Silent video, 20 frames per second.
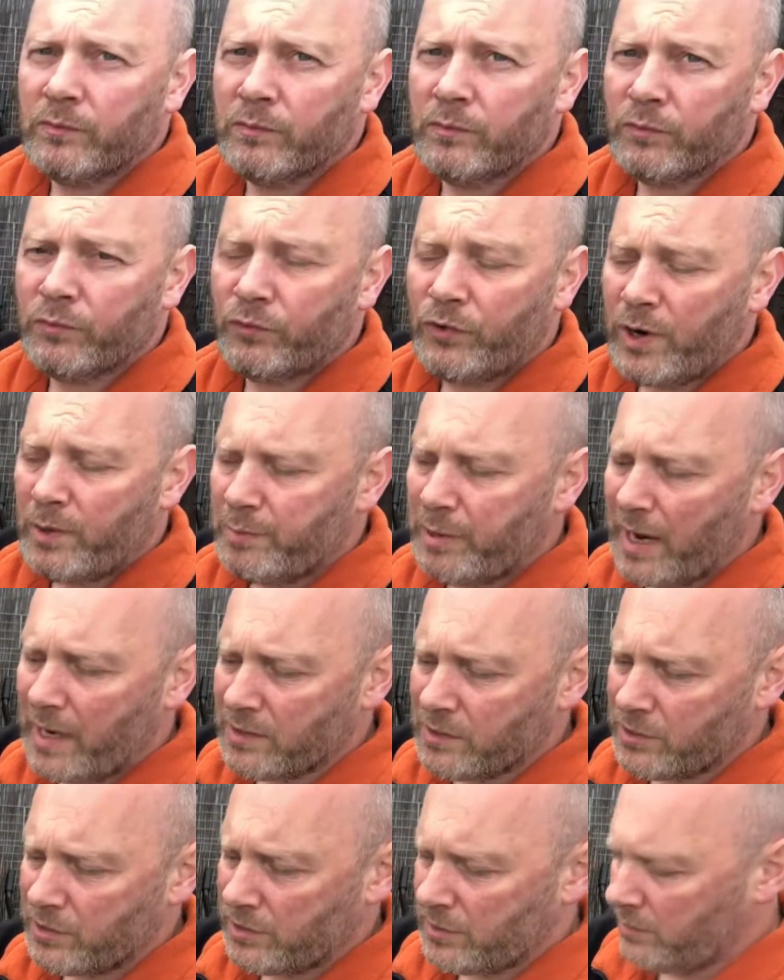Free
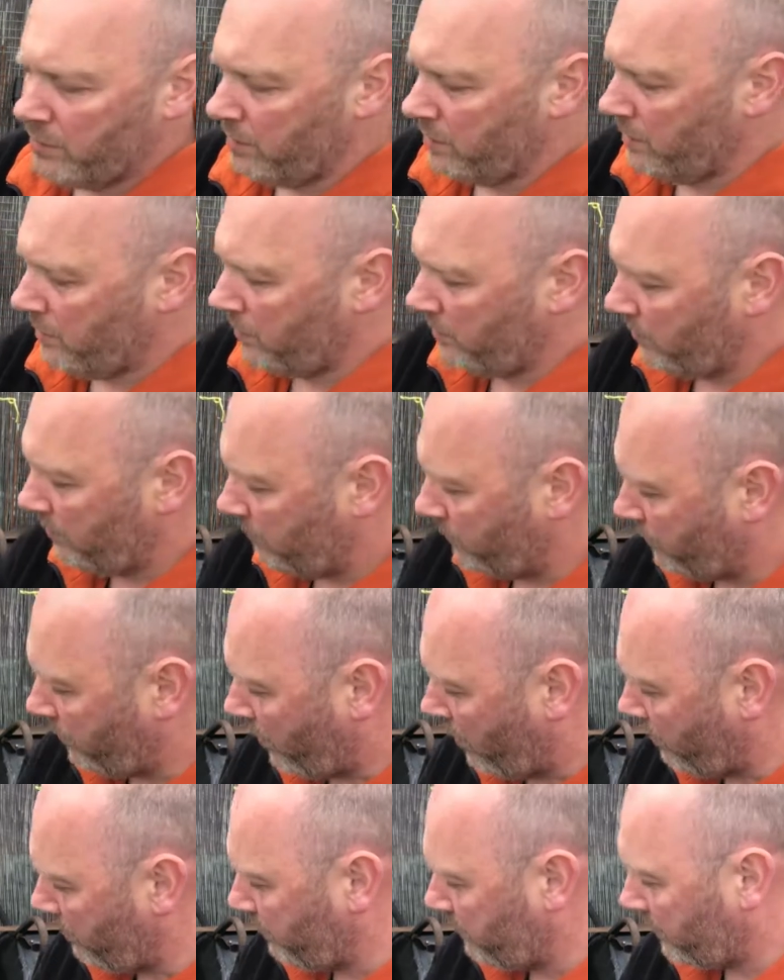plants
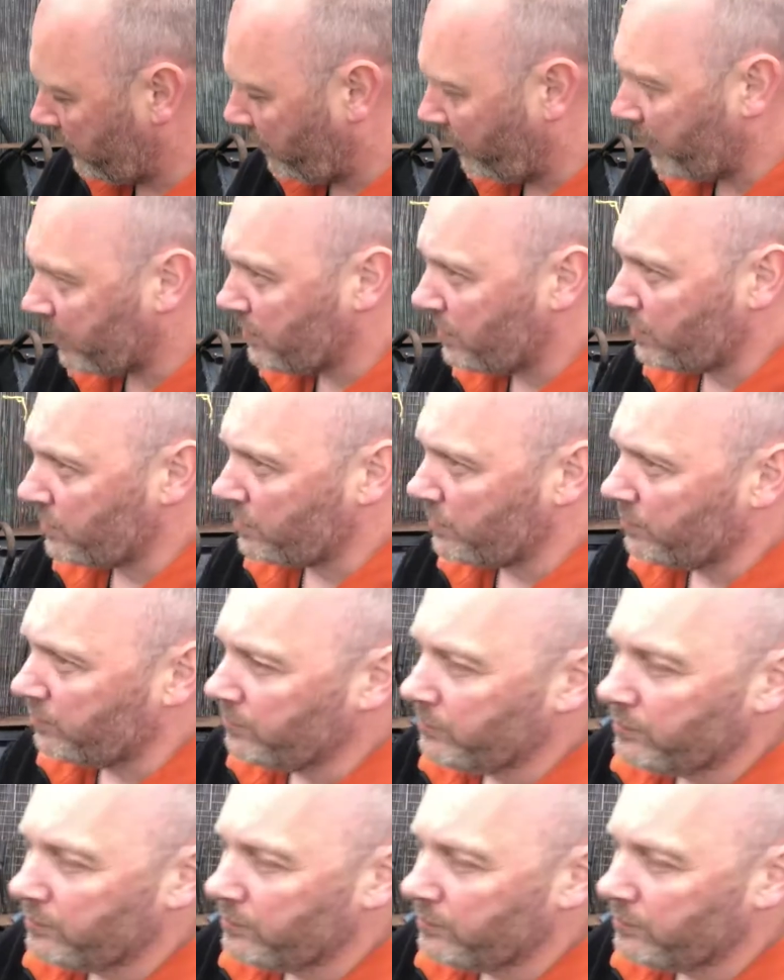from your existing.